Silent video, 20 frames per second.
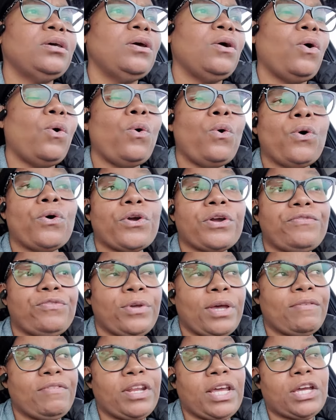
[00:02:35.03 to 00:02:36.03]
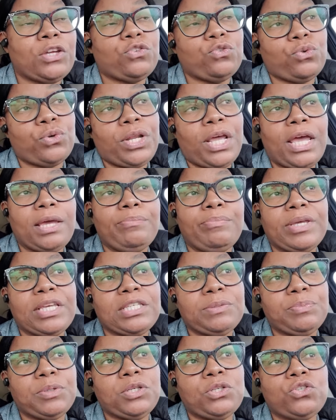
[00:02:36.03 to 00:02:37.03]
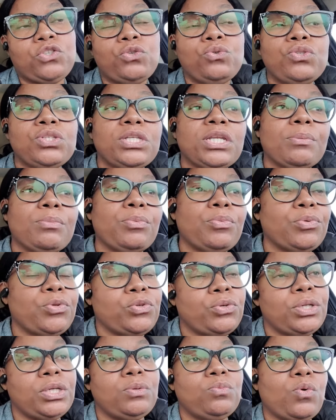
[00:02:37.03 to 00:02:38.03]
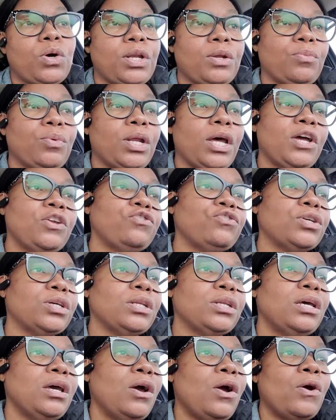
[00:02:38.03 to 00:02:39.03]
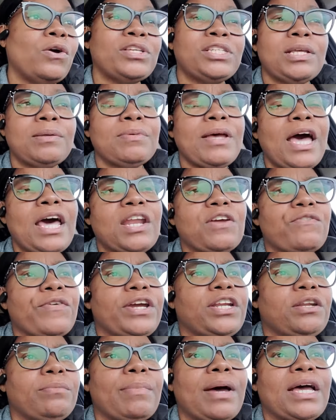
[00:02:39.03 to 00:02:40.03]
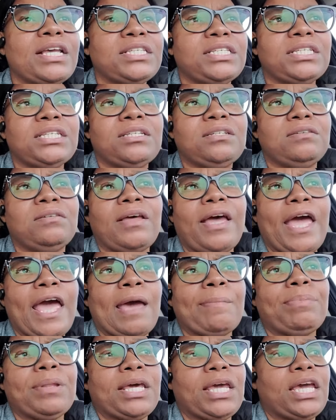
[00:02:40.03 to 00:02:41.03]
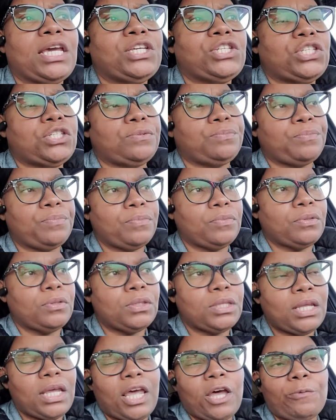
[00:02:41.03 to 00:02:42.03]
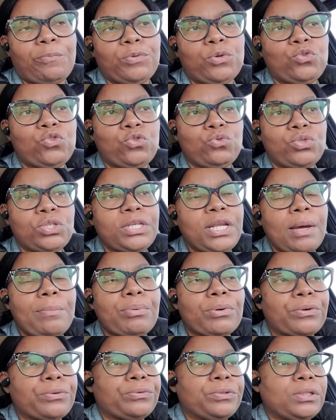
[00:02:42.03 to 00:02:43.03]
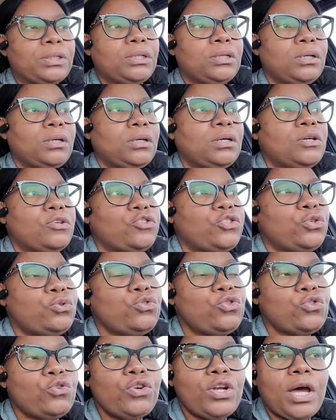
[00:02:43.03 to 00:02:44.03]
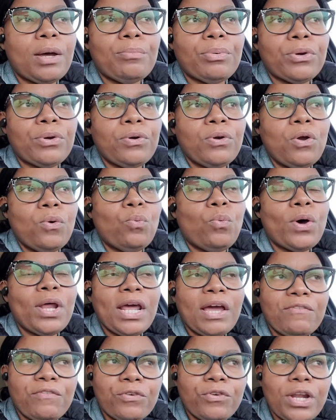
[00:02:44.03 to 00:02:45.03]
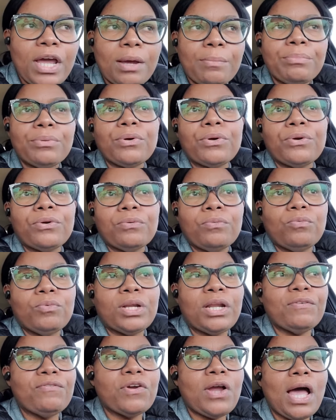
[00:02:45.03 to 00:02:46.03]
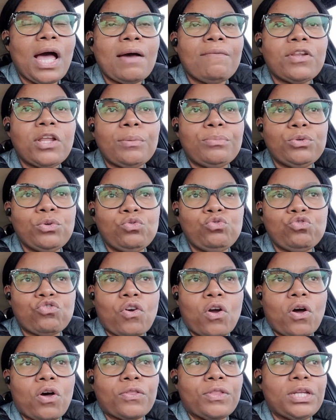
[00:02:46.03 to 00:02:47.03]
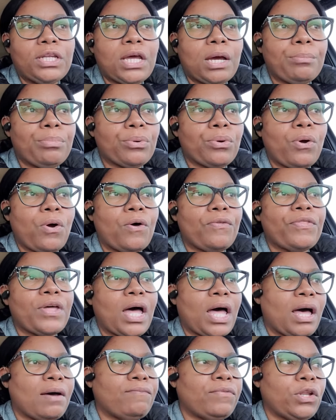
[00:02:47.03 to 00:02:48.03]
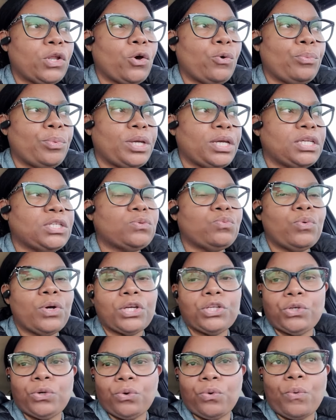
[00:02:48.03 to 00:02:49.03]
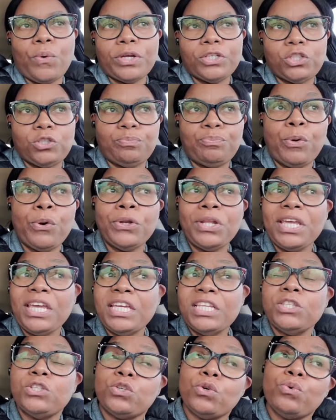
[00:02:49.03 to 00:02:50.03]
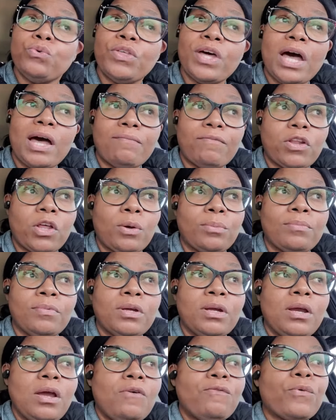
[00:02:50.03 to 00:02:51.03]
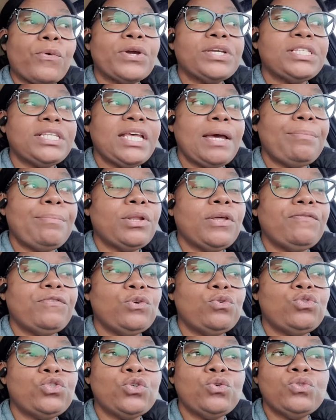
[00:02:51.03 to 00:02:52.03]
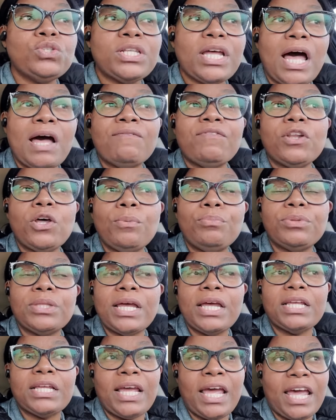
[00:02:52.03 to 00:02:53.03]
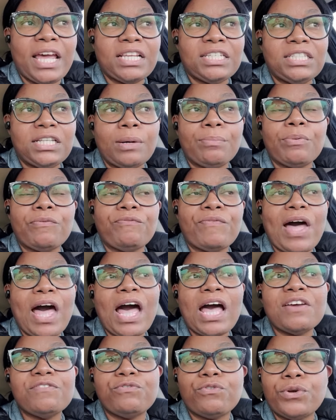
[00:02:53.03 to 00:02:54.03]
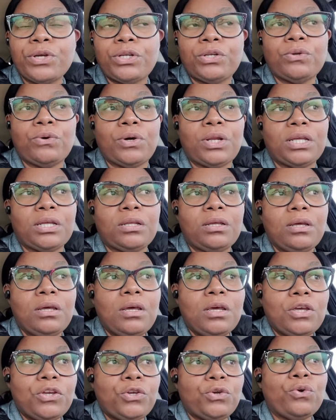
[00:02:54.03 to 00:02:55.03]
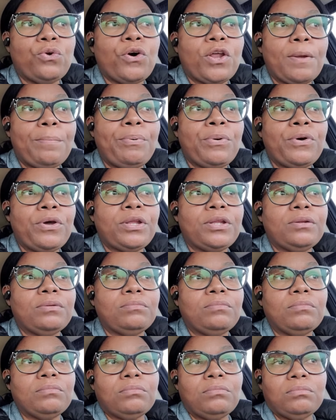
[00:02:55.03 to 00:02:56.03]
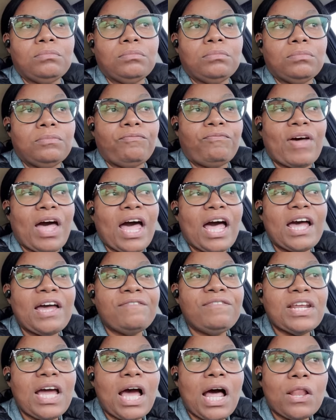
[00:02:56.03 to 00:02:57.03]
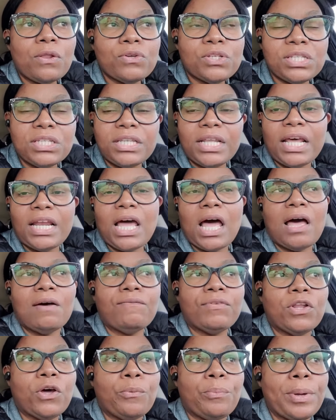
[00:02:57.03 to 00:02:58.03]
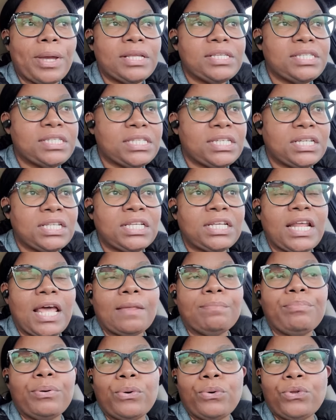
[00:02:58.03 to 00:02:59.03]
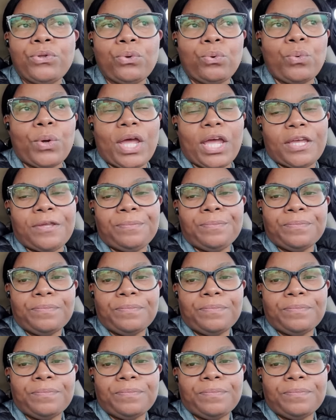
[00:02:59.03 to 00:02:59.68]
Or if you have an Android, hey Bixby, choose a number between 1 and 100. Or some kind of randomizing application to help you choose a number. Choose your number, whatever number, whatever envelope you draw, the number on the envelope is what you're going to put into the envelope. For example, if you choose the envelope that has number five written on it, you're going to put $5 in that envelope and seal it and put it away.